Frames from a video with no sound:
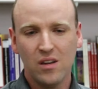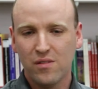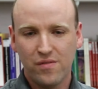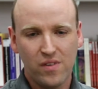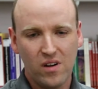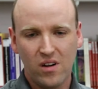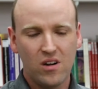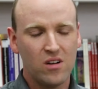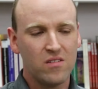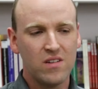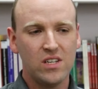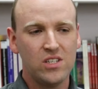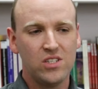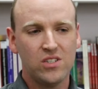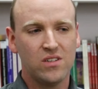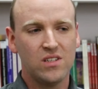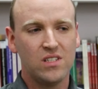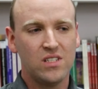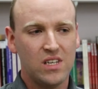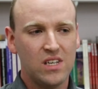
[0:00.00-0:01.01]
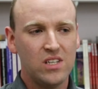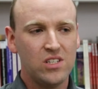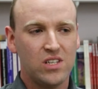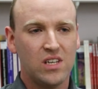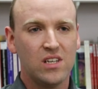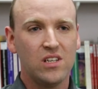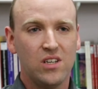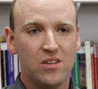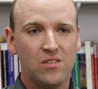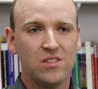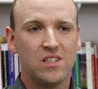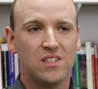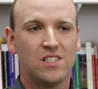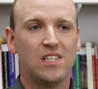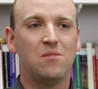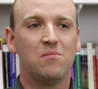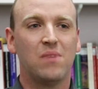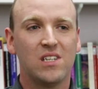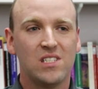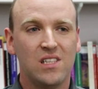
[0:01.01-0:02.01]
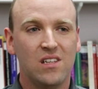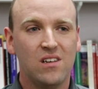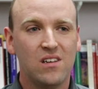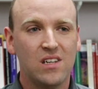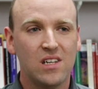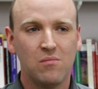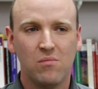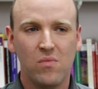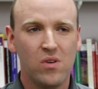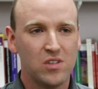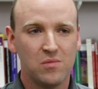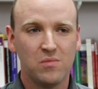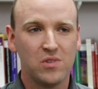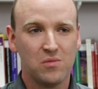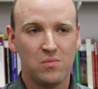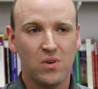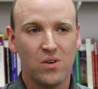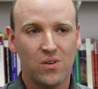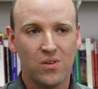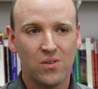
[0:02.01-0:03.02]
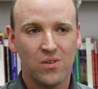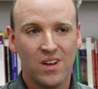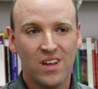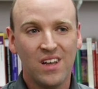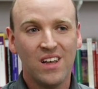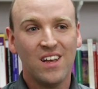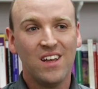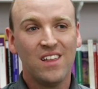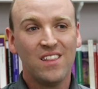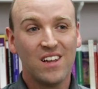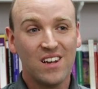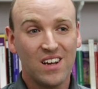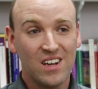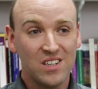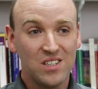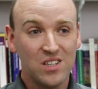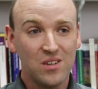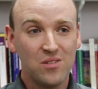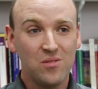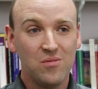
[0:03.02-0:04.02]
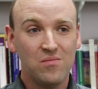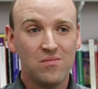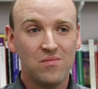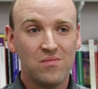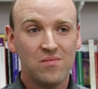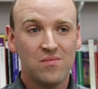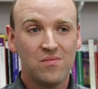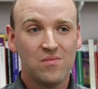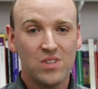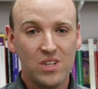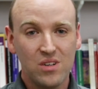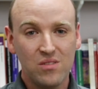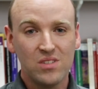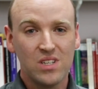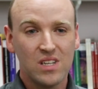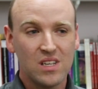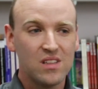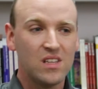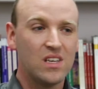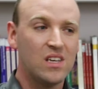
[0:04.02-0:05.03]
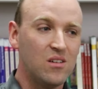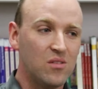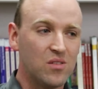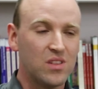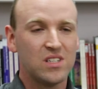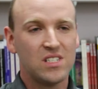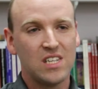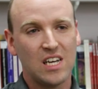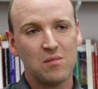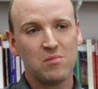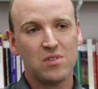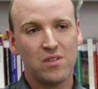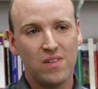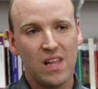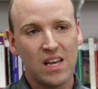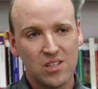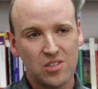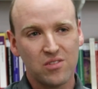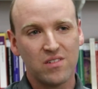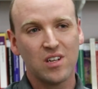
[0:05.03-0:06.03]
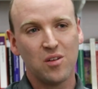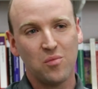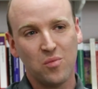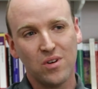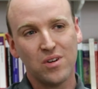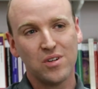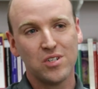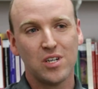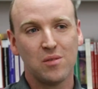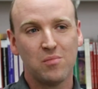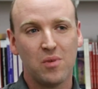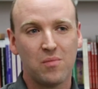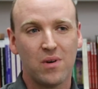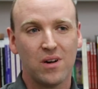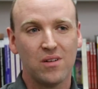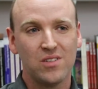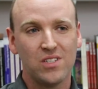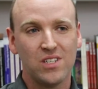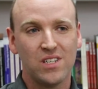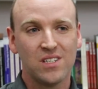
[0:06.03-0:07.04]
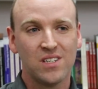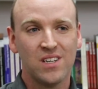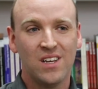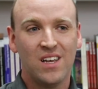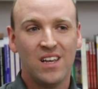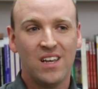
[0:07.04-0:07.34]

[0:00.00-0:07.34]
I far enjoy teaching using team-based learning much, much more than I do using the other types of lecturing and workshop approaches,